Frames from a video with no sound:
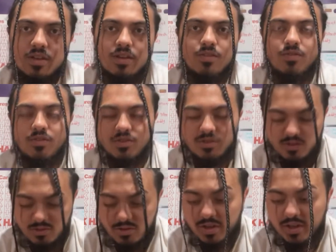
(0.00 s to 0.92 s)
If you're
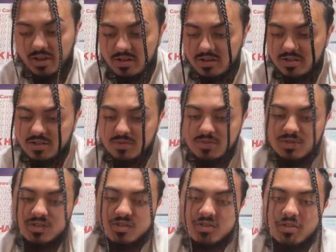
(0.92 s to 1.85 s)
new here,
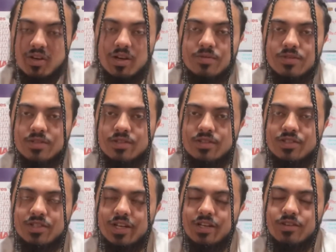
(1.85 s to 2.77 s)
subscribe to this
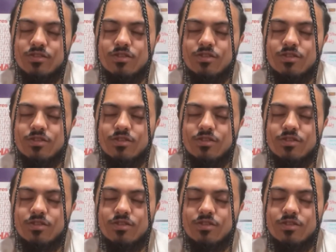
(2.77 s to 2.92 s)
channel,